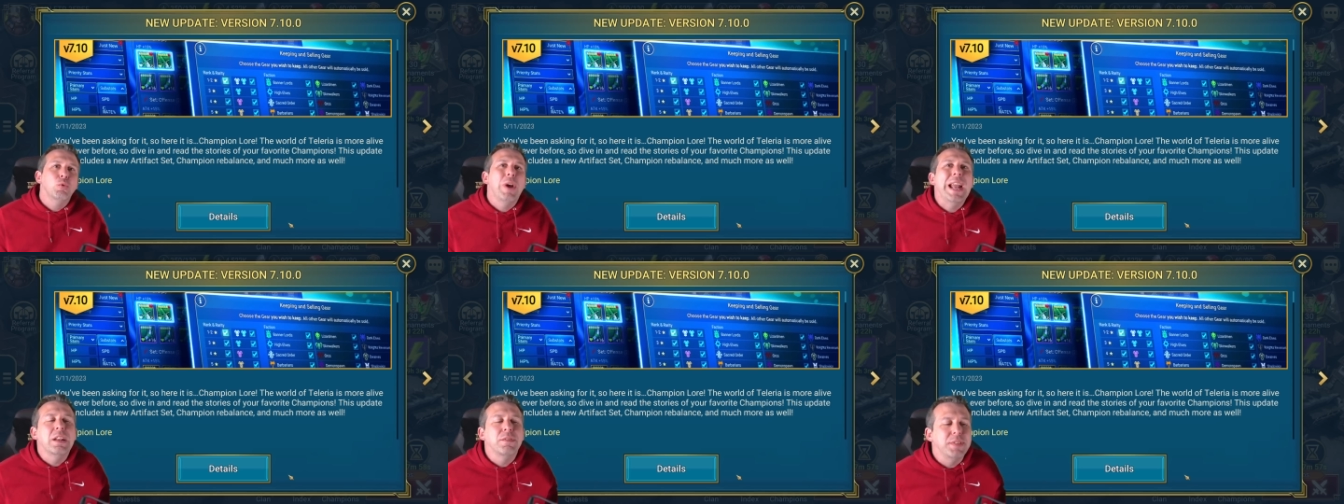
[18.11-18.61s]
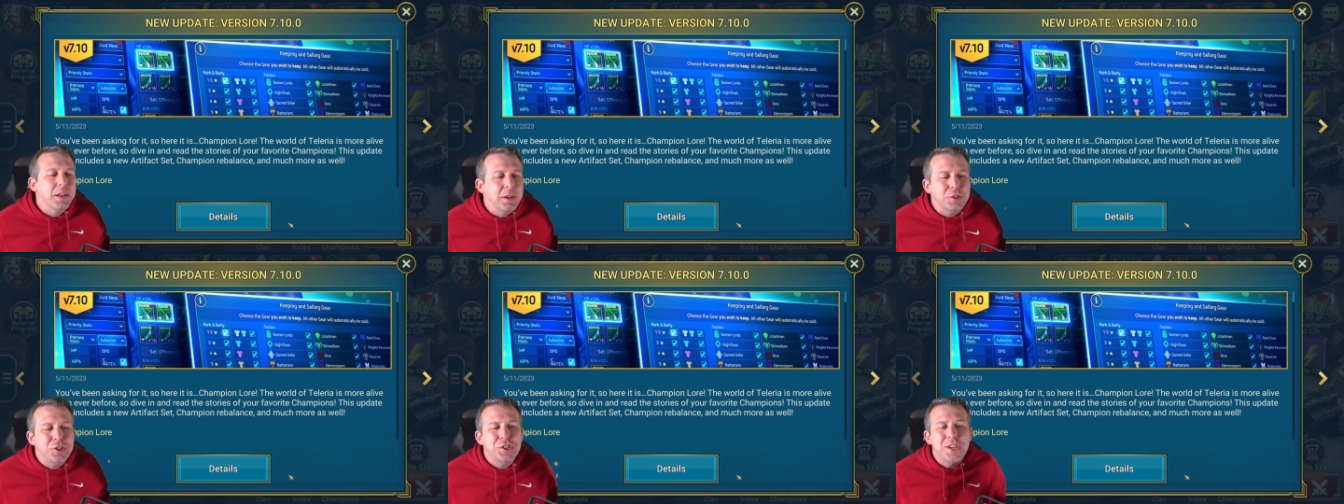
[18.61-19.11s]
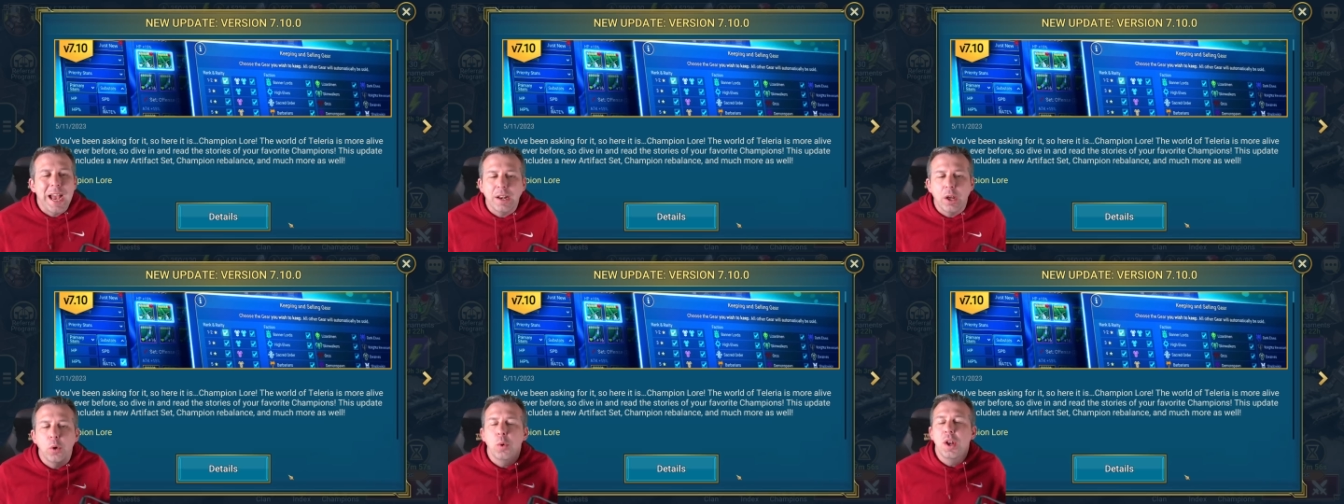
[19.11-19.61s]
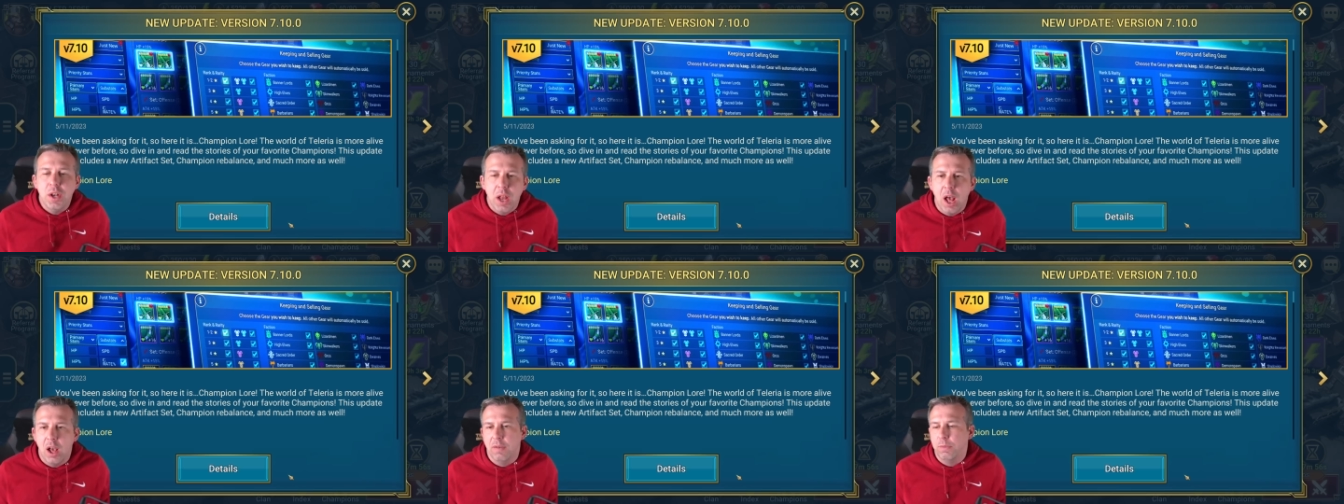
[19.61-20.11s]
Raid have done a shadow
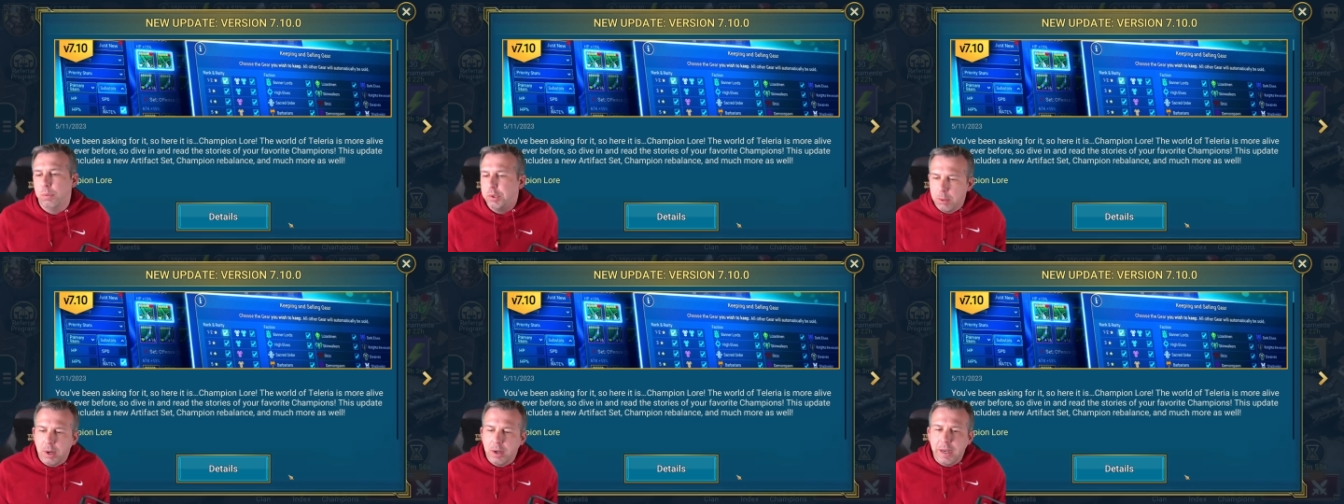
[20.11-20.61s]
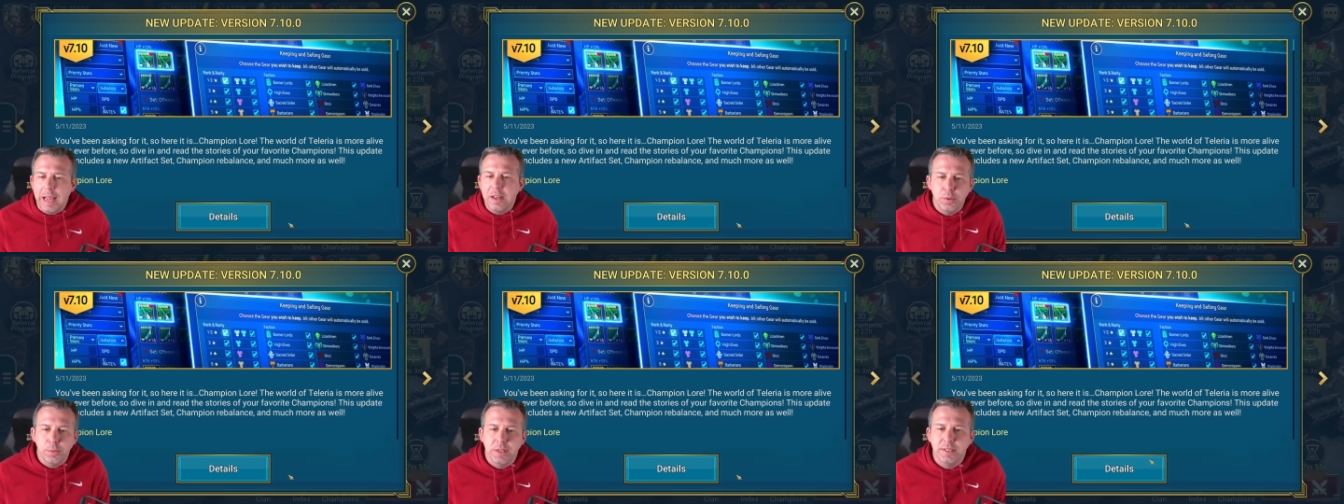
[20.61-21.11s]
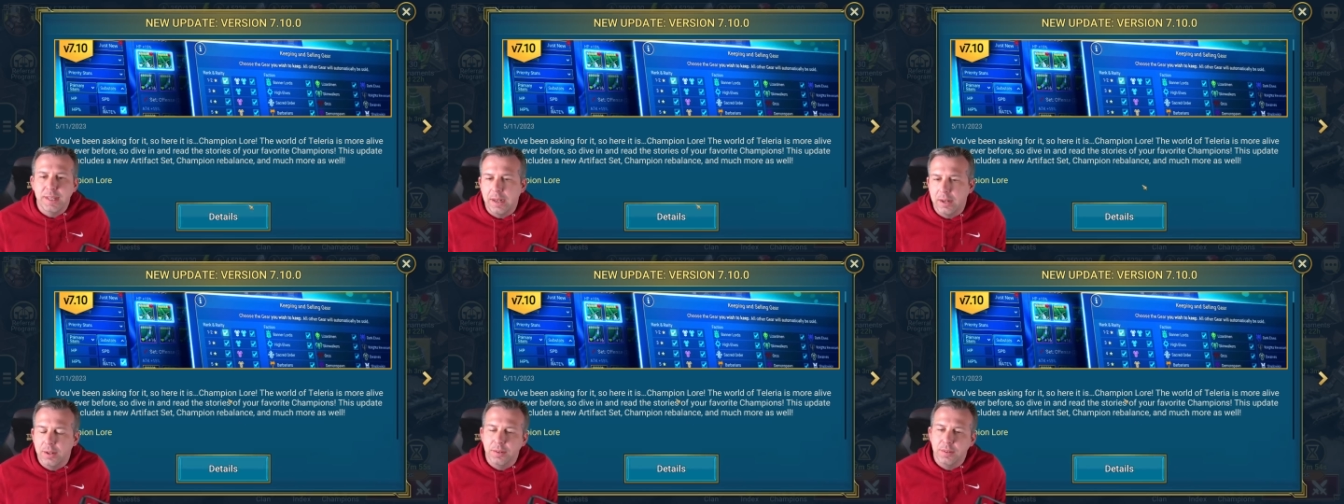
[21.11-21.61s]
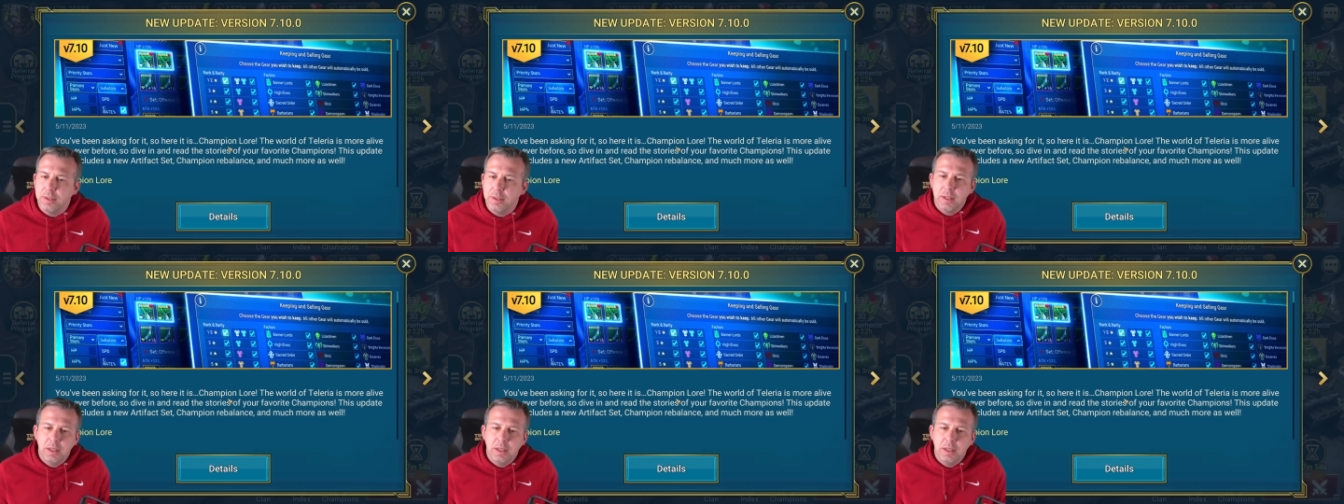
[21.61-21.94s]
nerf, which I'm going to get into in a second.